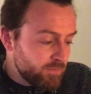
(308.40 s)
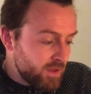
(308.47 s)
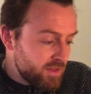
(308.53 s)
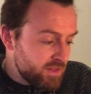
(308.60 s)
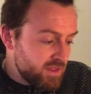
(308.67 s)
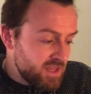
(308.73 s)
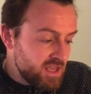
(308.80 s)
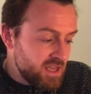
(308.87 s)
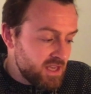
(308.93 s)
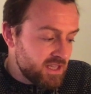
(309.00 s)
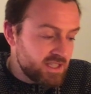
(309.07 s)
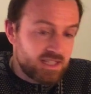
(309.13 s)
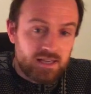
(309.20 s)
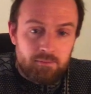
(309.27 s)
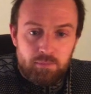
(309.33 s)
the
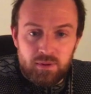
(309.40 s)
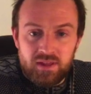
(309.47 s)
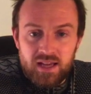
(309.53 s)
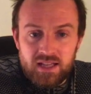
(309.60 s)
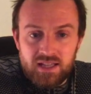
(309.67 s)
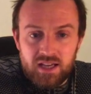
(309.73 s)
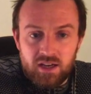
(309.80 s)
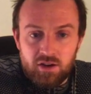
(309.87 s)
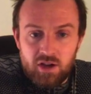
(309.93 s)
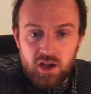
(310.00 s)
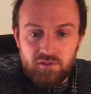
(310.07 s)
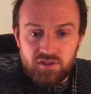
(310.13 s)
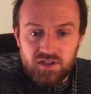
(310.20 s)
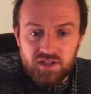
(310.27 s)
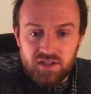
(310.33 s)
sympathetic
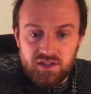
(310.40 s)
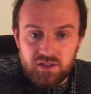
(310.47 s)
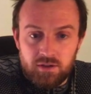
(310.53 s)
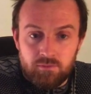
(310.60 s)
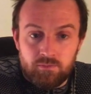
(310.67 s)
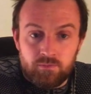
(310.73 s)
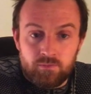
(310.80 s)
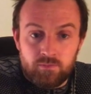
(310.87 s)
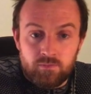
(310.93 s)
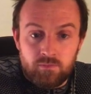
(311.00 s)
nervous system